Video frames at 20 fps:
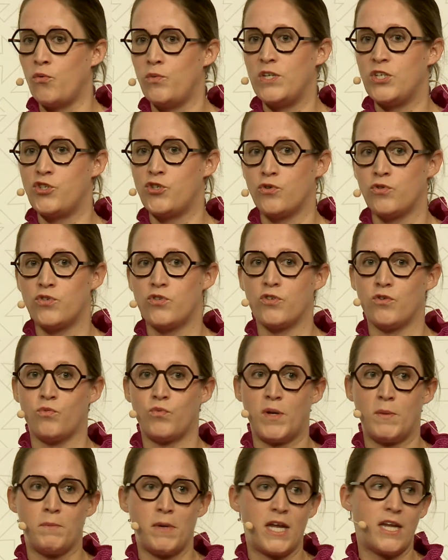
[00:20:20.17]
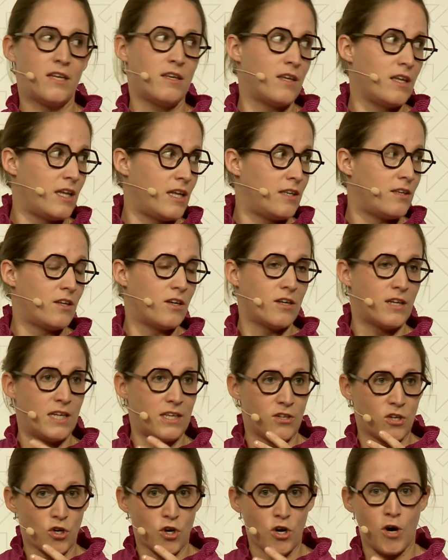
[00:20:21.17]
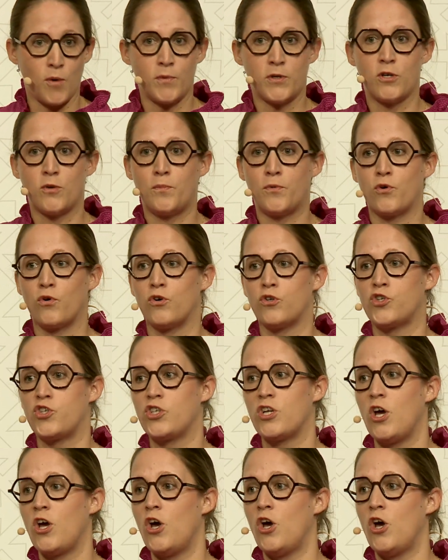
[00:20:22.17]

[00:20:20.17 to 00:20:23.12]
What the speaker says: We should remain in the common approach.